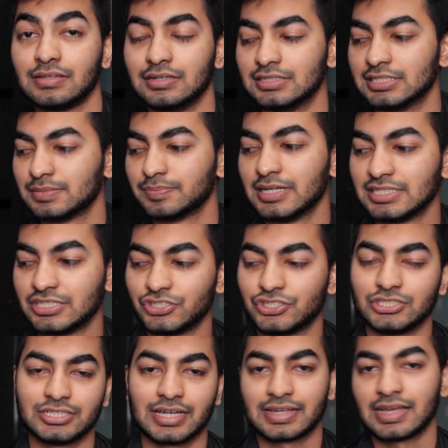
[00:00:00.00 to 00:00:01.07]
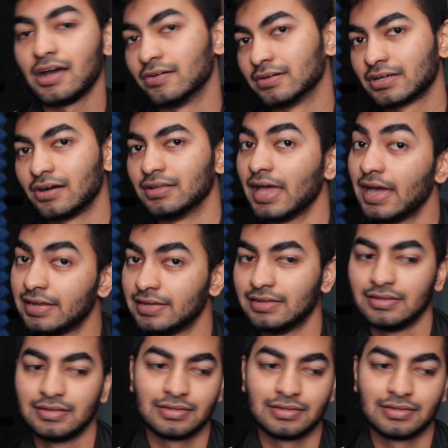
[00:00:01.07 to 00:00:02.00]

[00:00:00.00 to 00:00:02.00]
there's this place you should check out called Eddie.